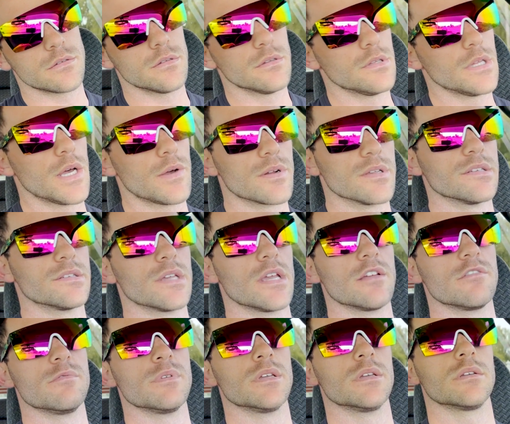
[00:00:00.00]
That would have
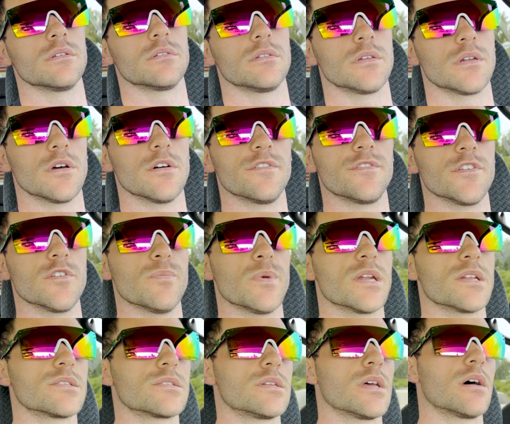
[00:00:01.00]
saved me, a few
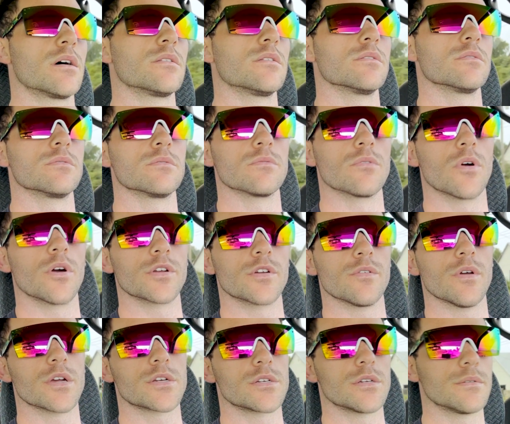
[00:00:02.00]
minutes down the wrong
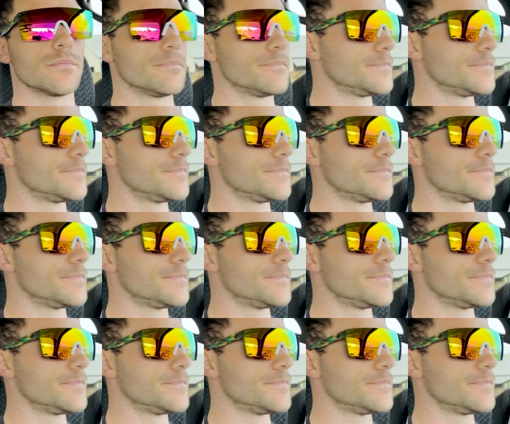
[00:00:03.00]
direction.